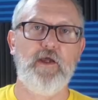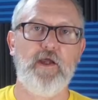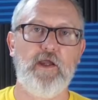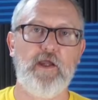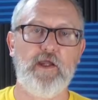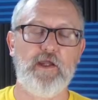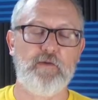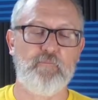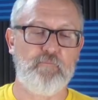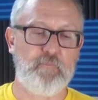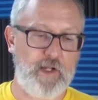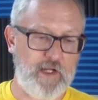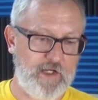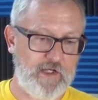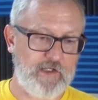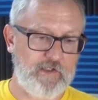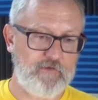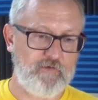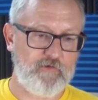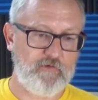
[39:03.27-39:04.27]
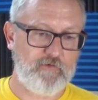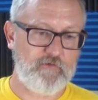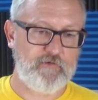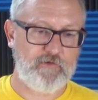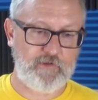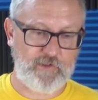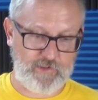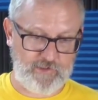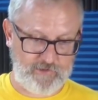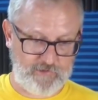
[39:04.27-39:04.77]
a band
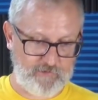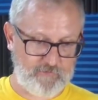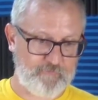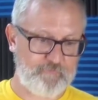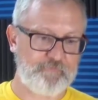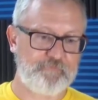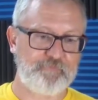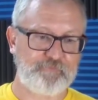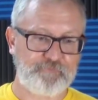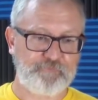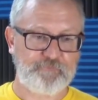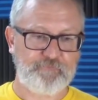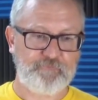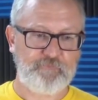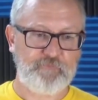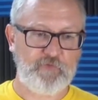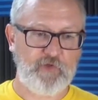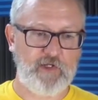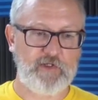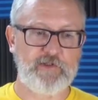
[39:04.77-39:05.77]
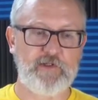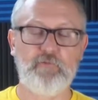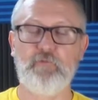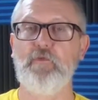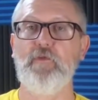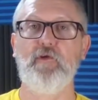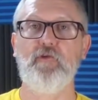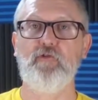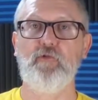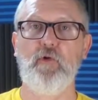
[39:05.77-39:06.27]
like I did with
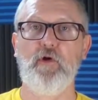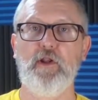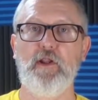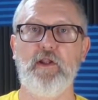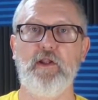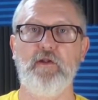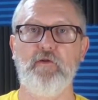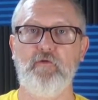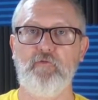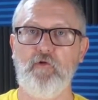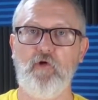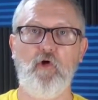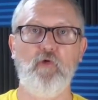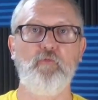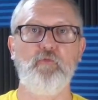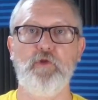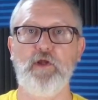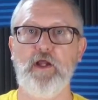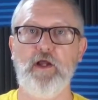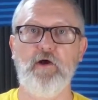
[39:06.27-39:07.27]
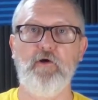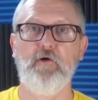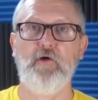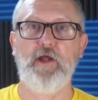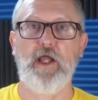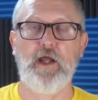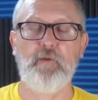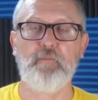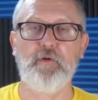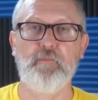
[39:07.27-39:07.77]
this one, and hopefully I'll
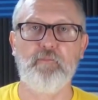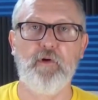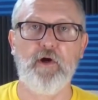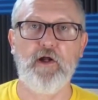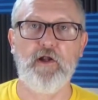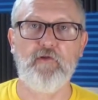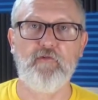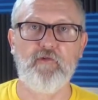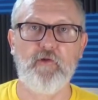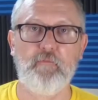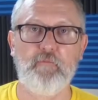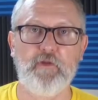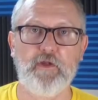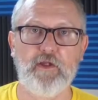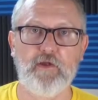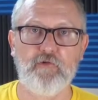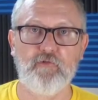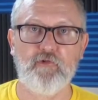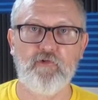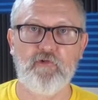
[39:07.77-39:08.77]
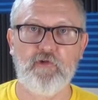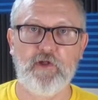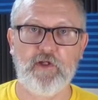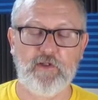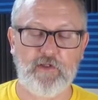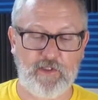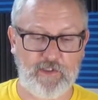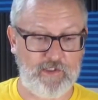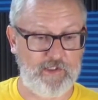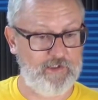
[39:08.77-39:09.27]
happen upon something interesting
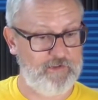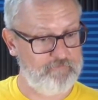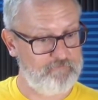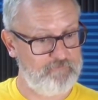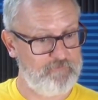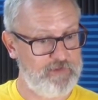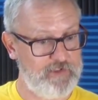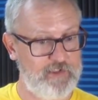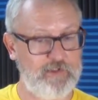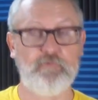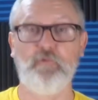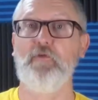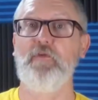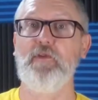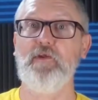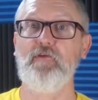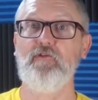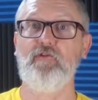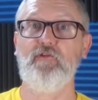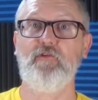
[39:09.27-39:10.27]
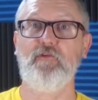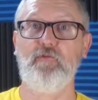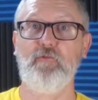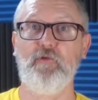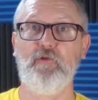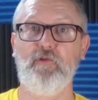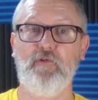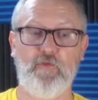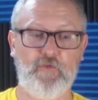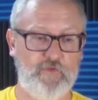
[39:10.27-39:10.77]
like I did with this
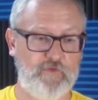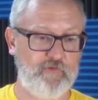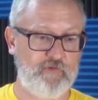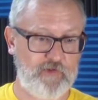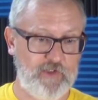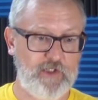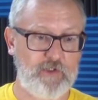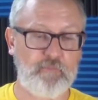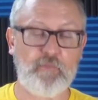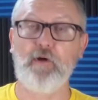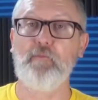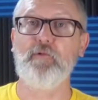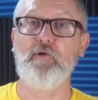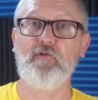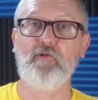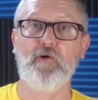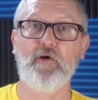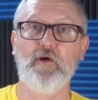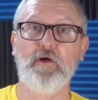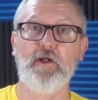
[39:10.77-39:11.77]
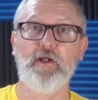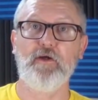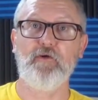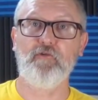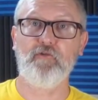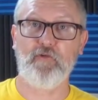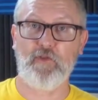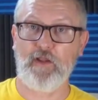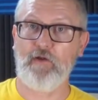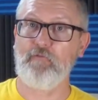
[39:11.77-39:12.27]
Skinny Puppy song here,
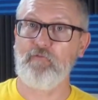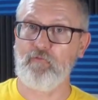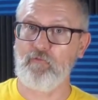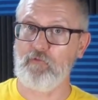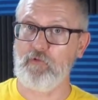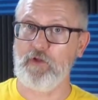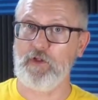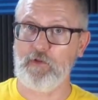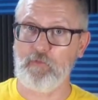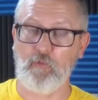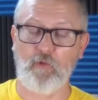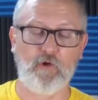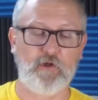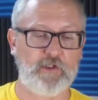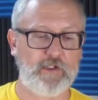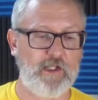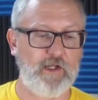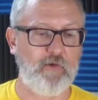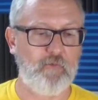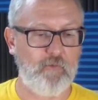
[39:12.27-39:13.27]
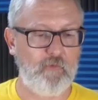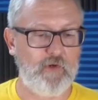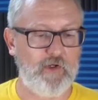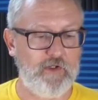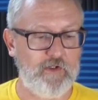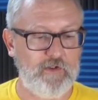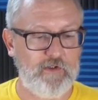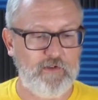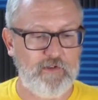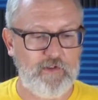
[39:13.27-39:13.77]
so that really worked out
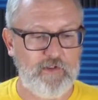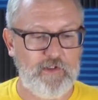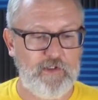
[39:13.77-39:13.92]
well.